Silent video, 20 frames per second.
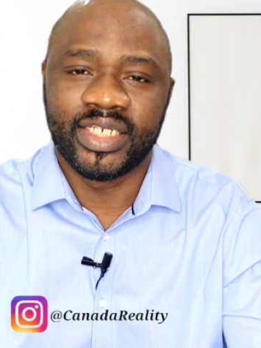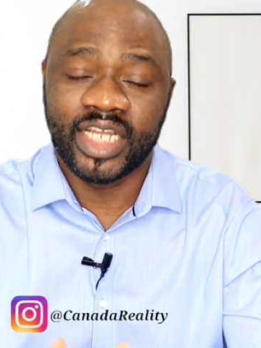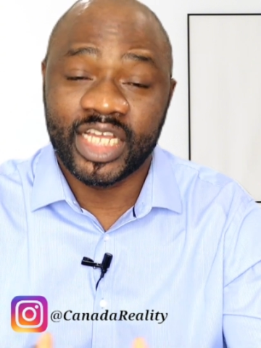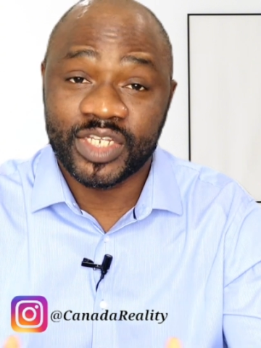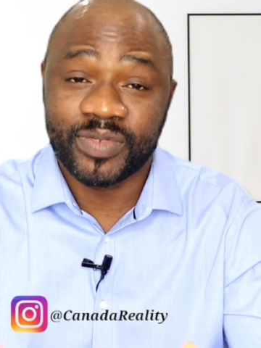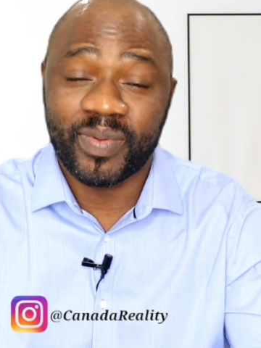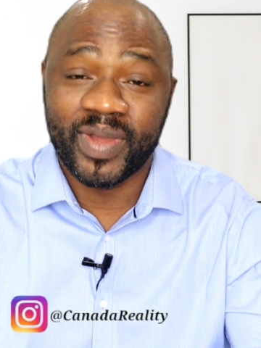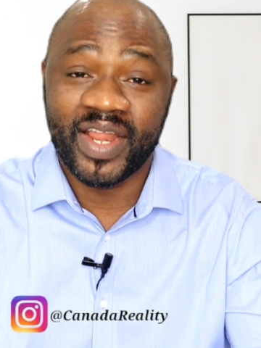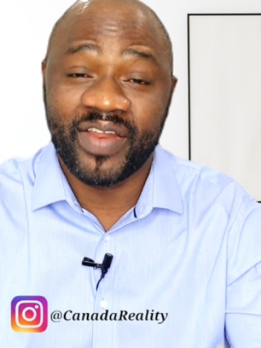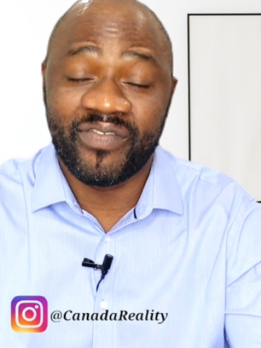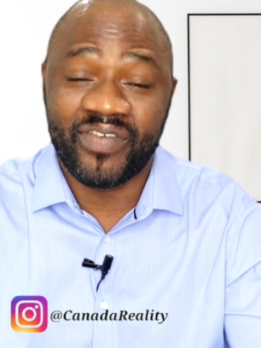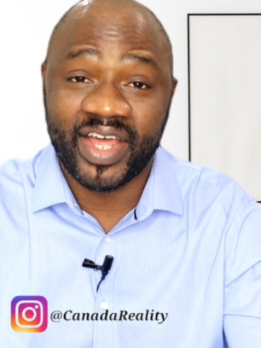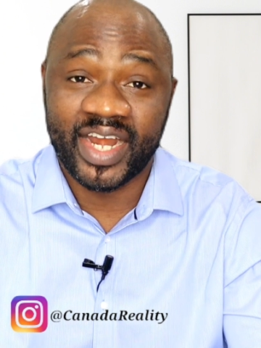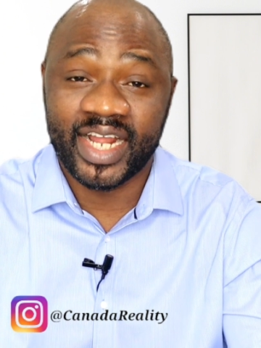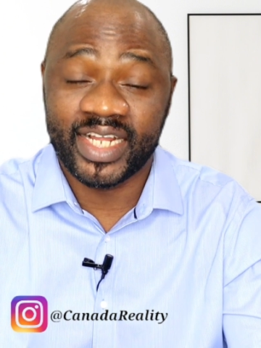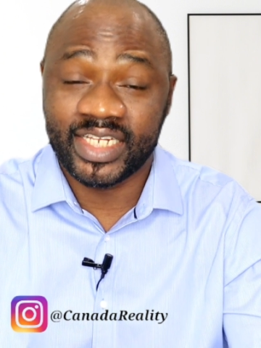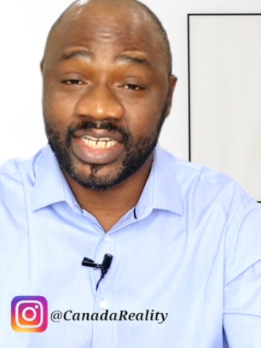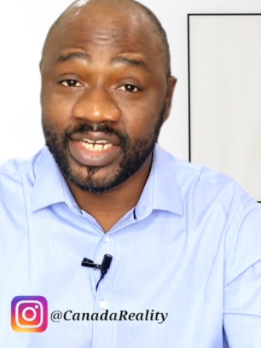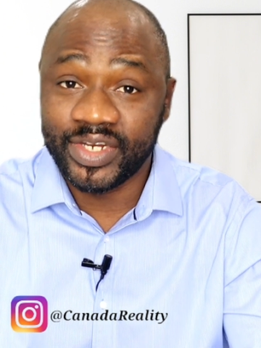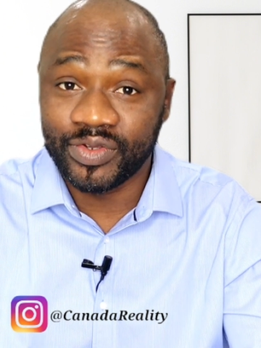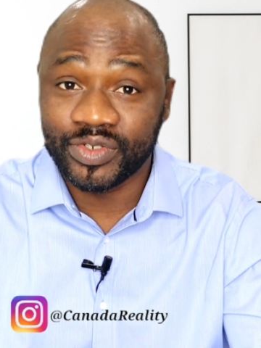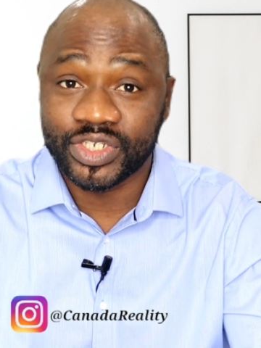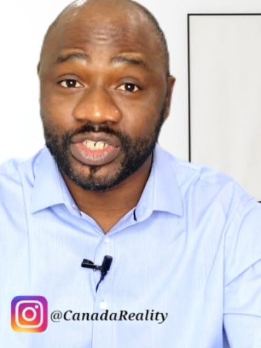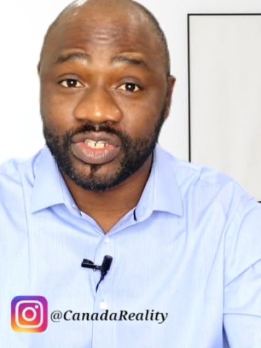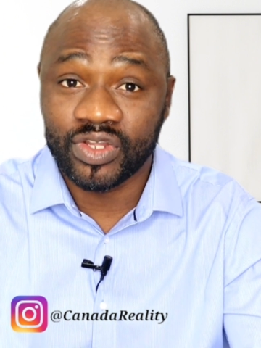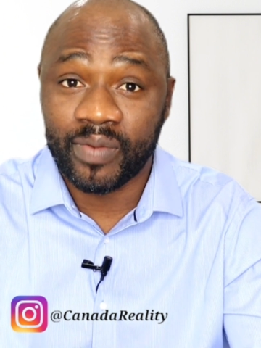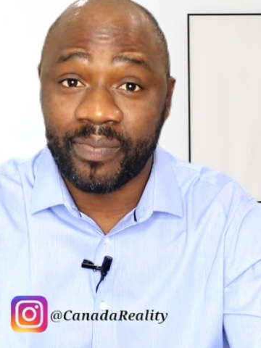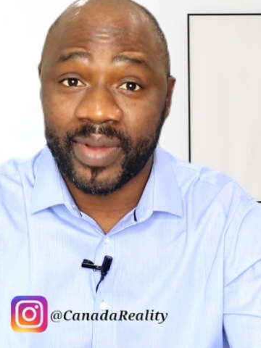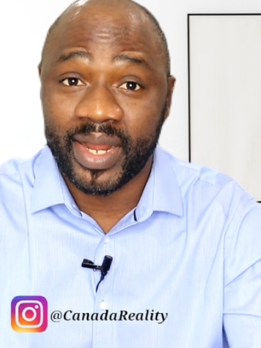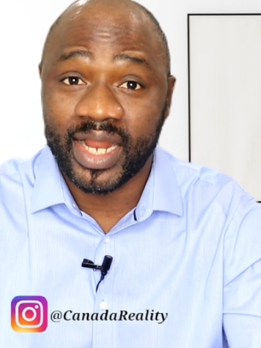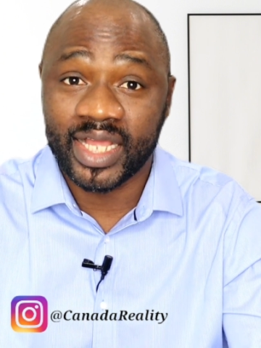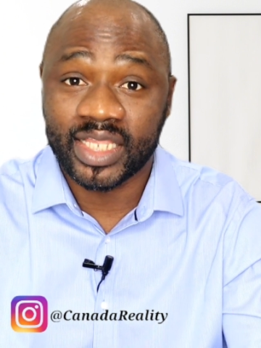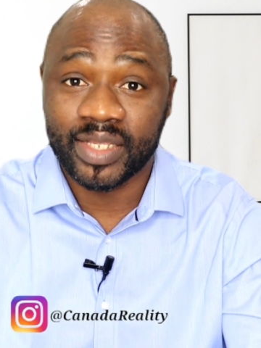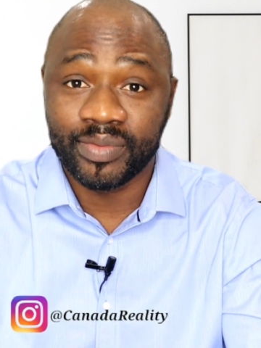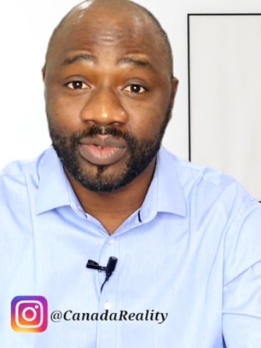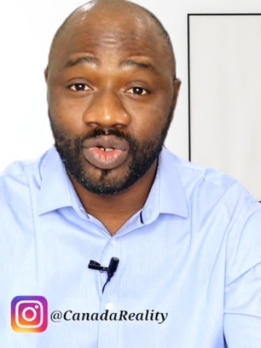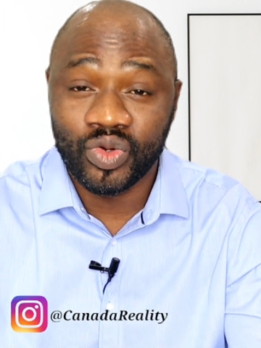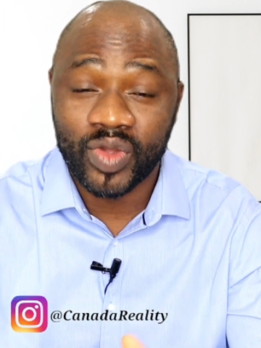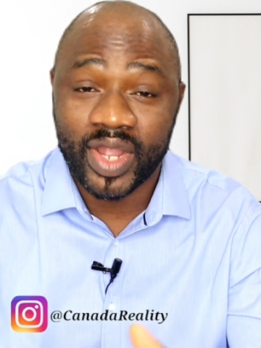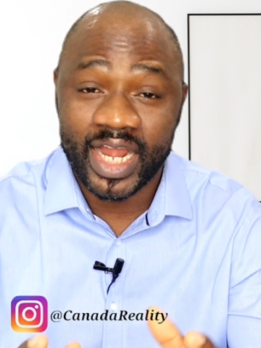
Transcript: despite the fact that the news is not palatable,